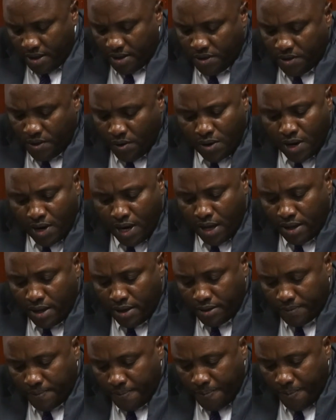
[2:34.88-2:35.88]
Your Honor,
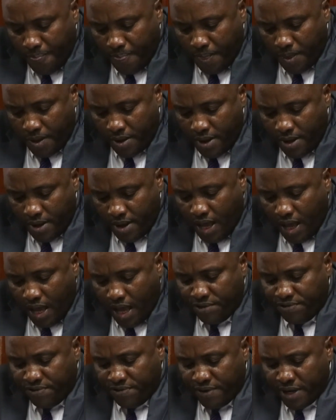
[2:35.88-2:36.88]

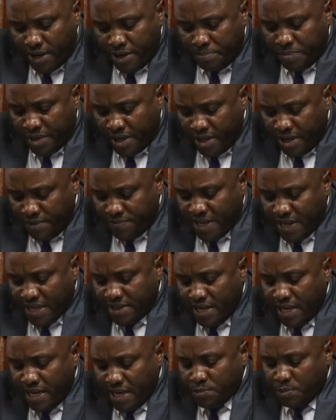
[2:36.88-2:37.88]
I firmly believe that
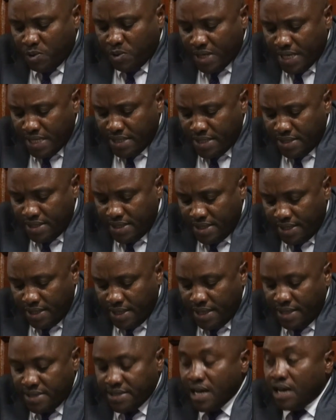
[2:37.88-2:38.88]
the respondent
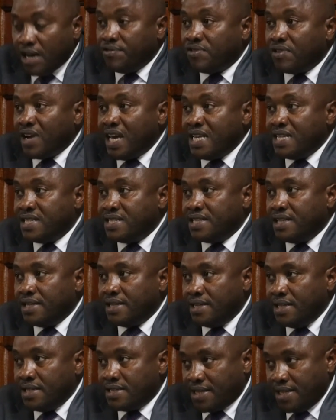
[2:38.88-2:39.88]
is a flight
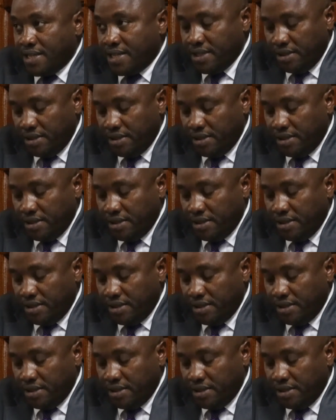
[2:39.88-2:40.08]
risk